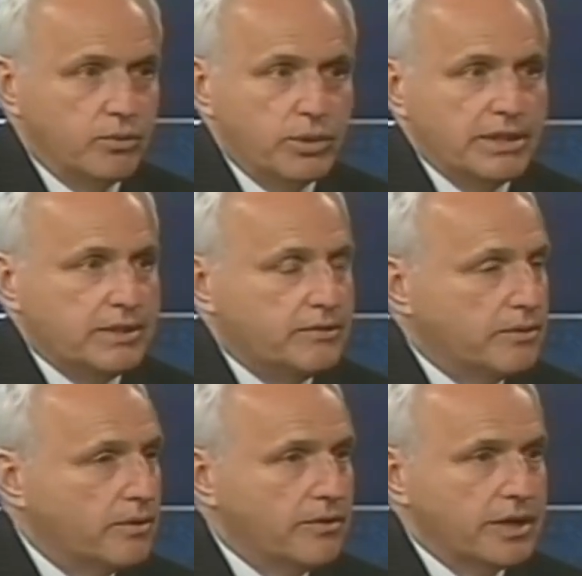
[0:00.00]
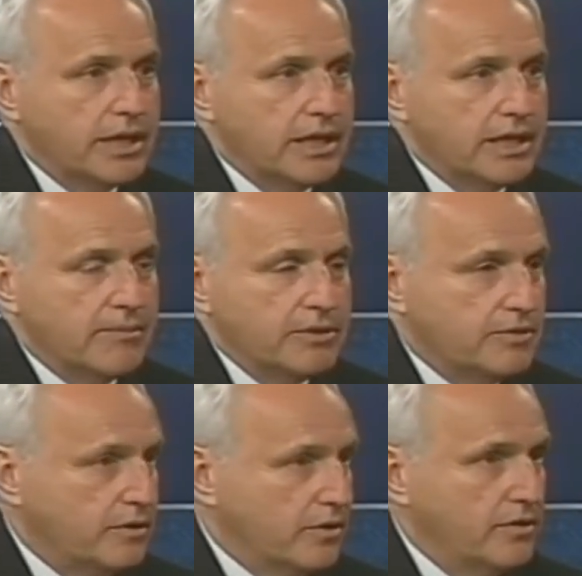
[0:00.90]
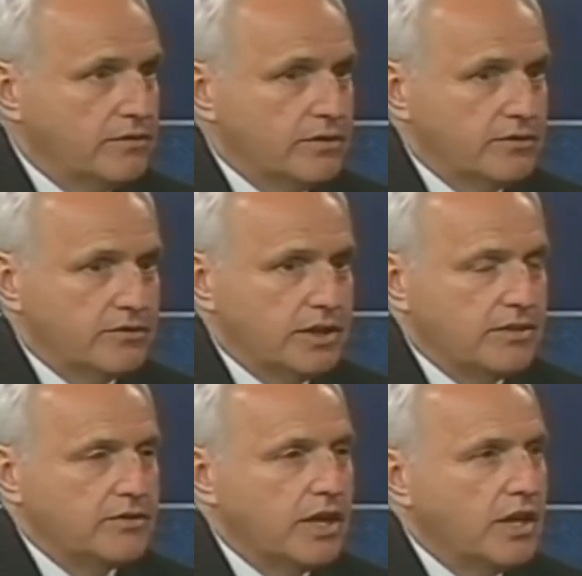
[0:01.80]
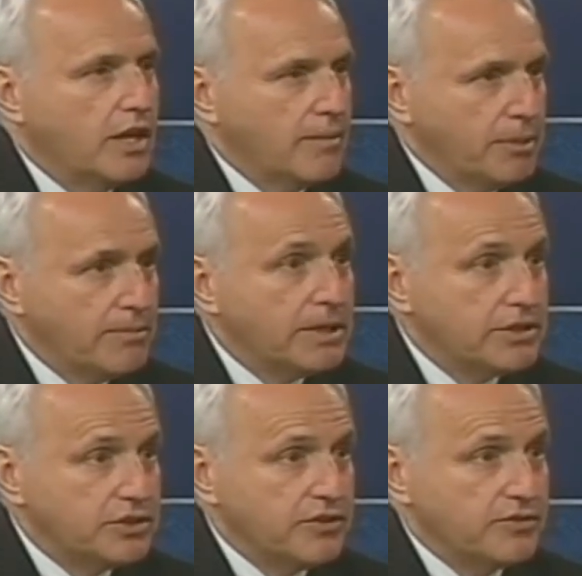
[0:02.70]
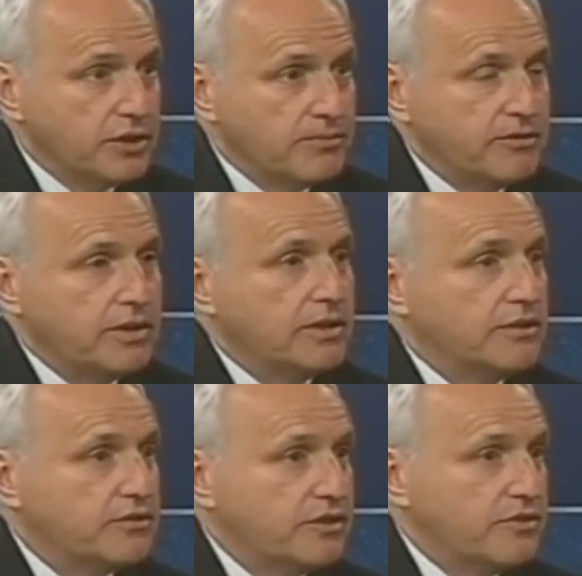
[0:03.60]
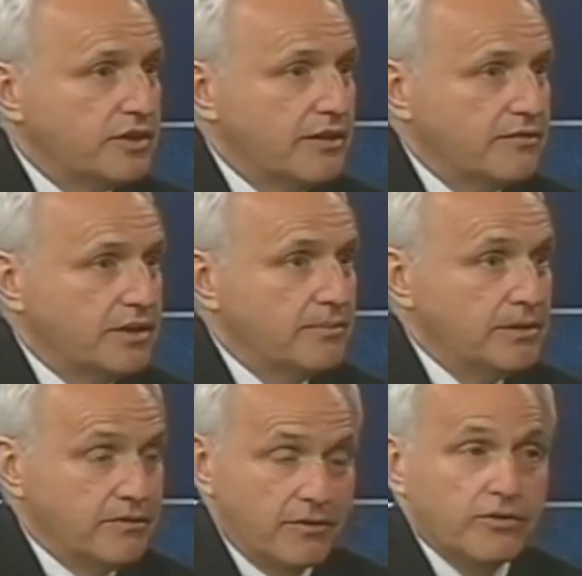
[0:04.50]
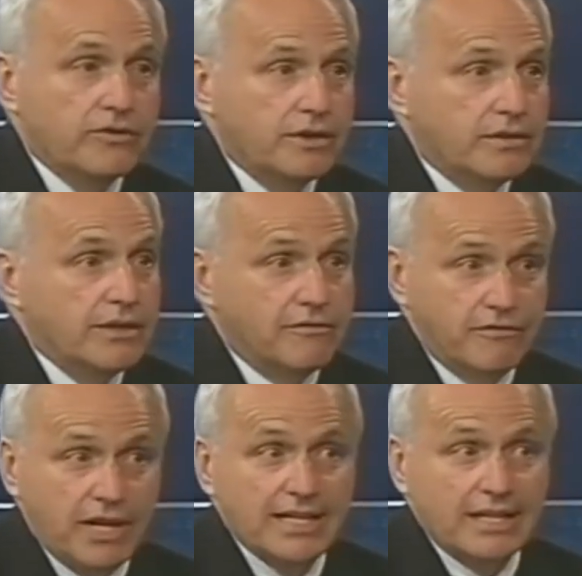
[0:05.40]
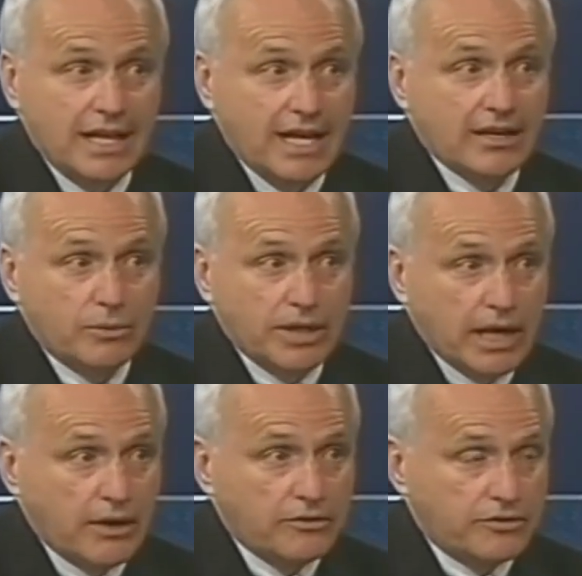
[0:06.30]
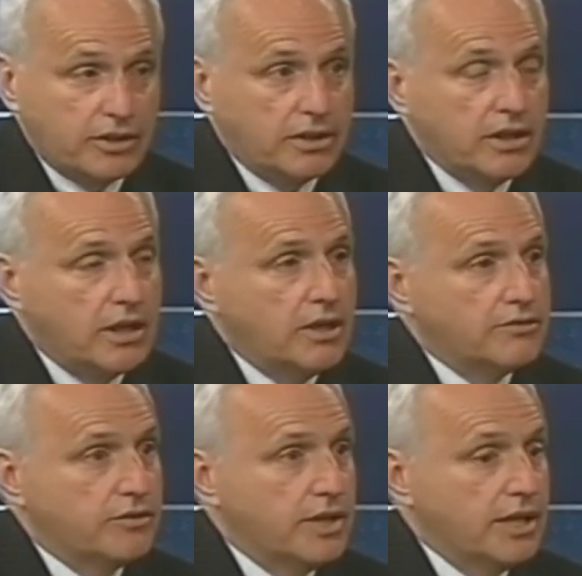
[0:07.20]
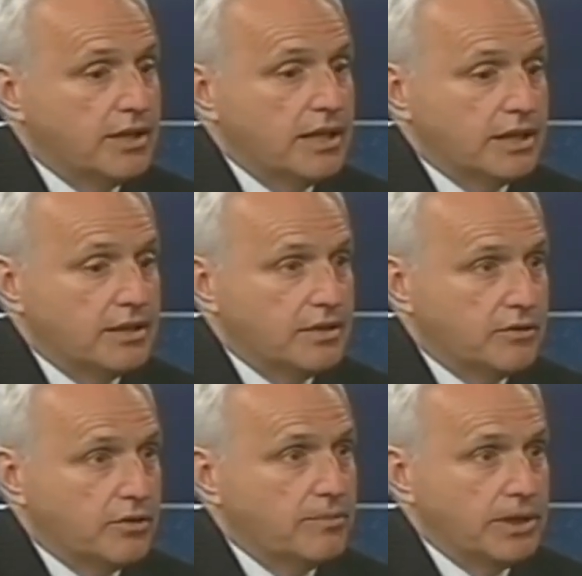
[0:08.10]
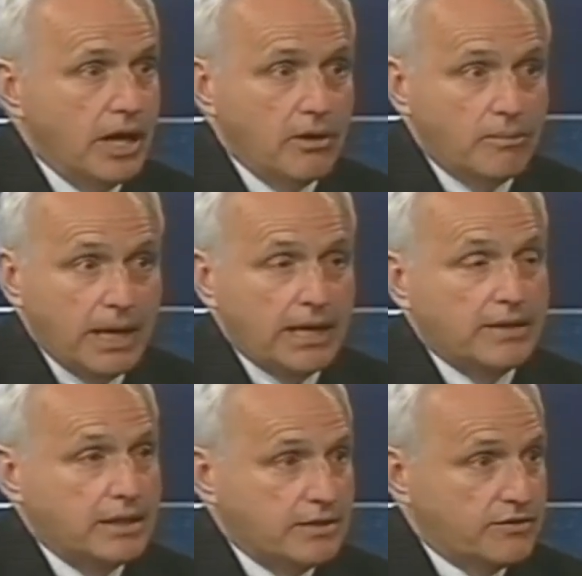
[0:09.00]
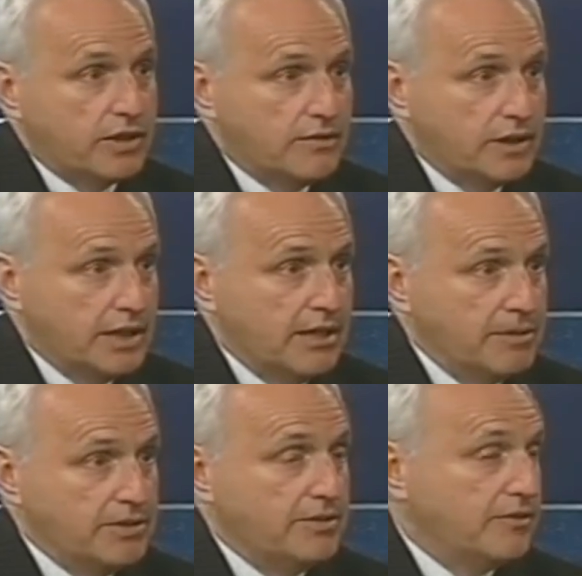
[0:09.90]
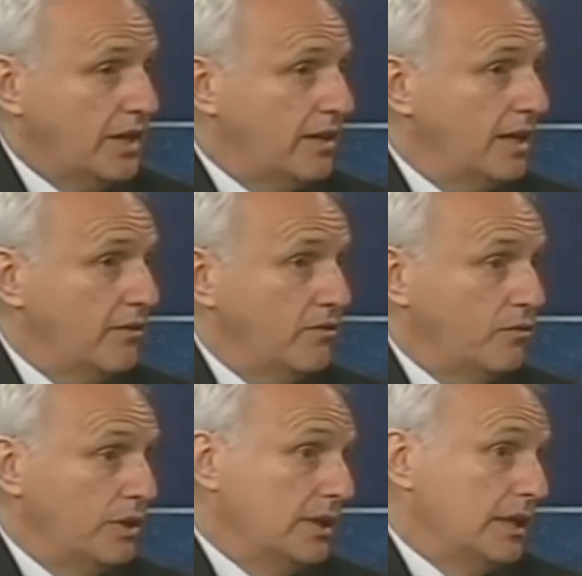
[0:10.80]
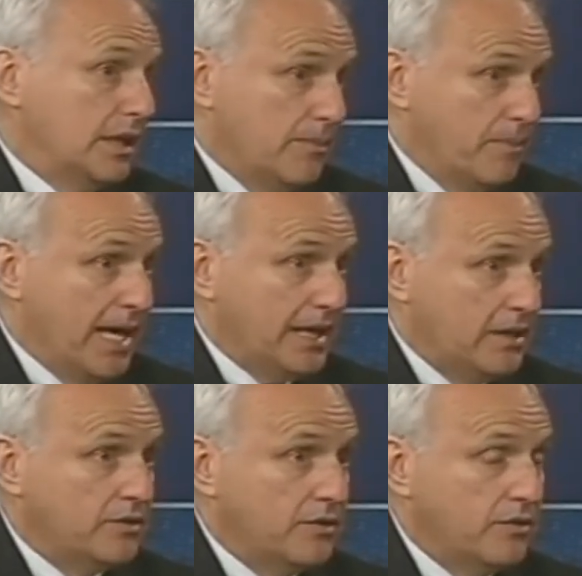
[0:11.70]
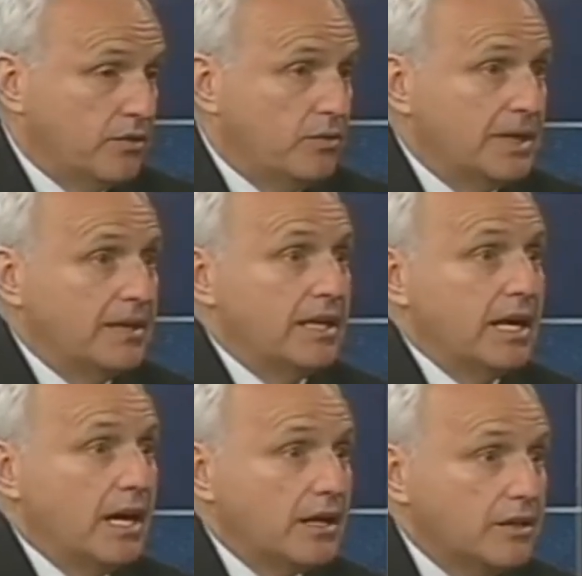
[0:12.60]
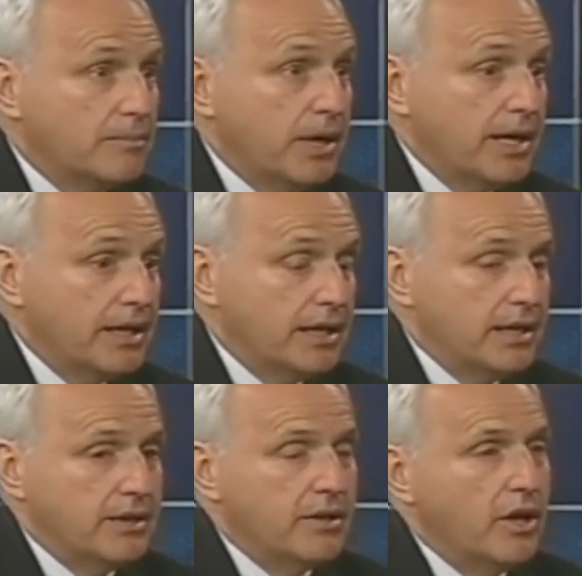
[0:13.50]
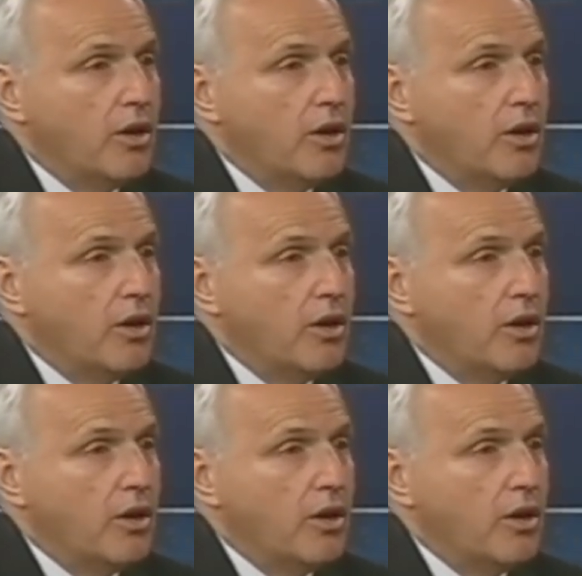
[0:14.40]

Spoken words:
wind or hurricane damage in the Gulf Coast states, a public adjuster comes in and assists that family first in finding adequate housing so that they can determine how bad the extent of the damage is. Can they really come back into their home? Can they occupy it again?